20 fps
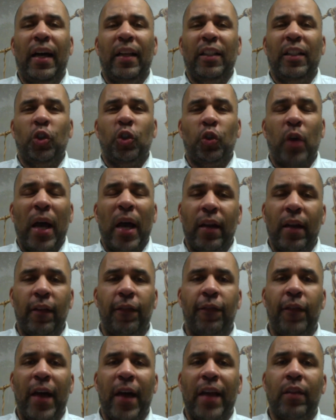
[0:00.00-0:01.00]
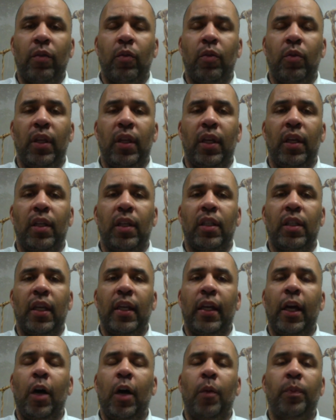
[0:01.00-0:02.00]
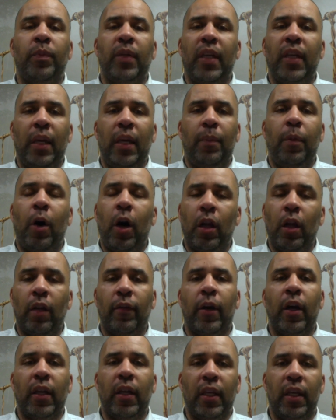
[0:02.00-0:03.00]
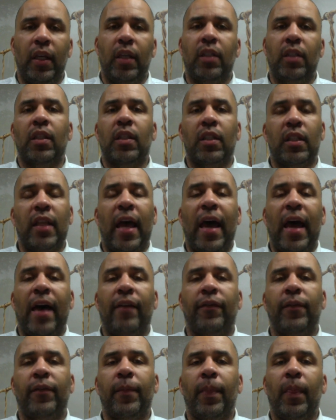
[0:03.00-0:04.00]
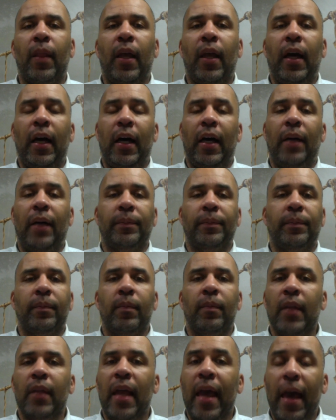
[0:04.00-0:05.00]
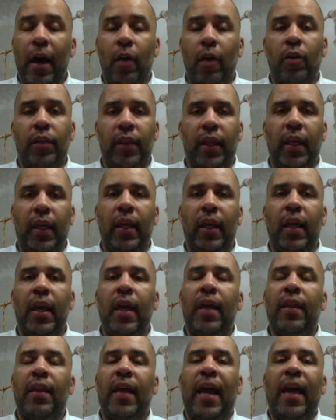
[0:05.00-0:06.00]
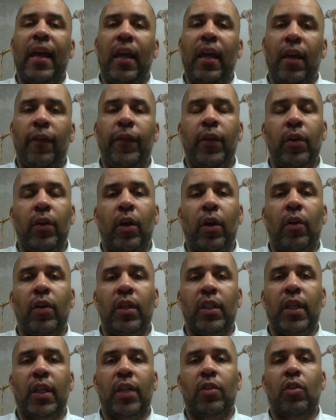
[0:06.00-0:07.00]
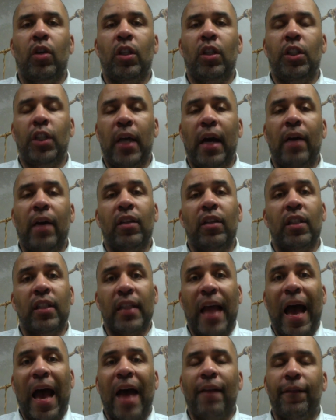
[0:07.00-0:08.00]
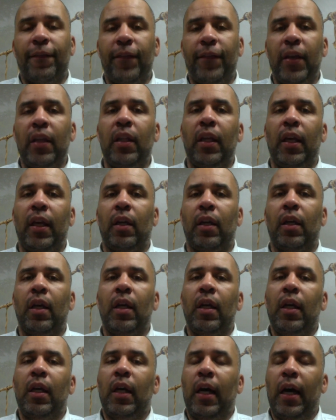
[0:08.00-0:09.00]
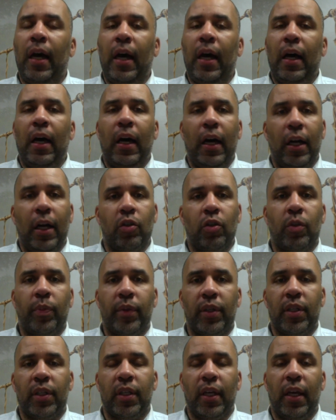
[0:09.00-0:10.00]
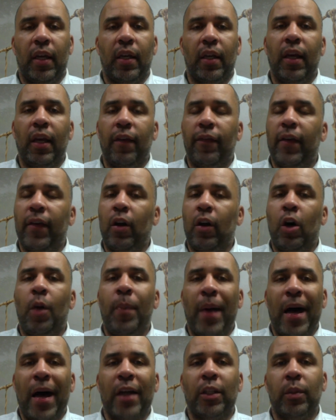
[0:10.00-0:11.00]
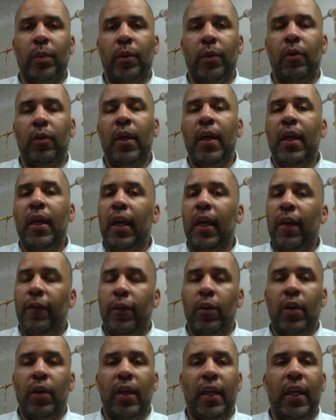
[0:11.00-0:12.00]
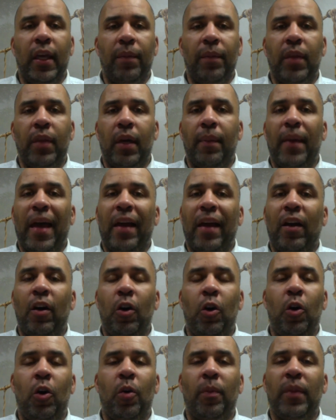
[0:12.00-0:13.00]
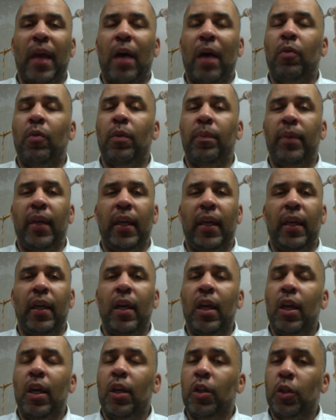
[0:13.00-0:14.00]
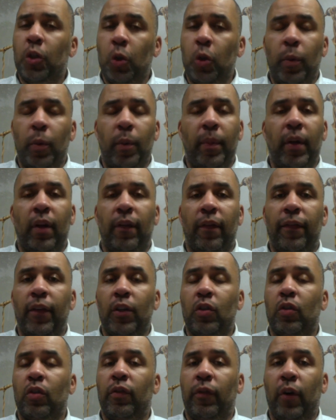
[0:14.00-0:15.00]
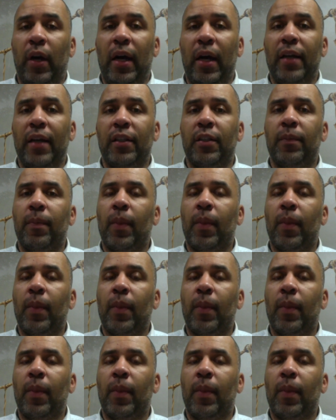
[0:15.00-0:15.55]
try to fight through this and help keep all of our kids and staff healthy. That if you notice that your child is not feeling 100%, if at all possible, if you can keep them at home, that would be super beneficial for us.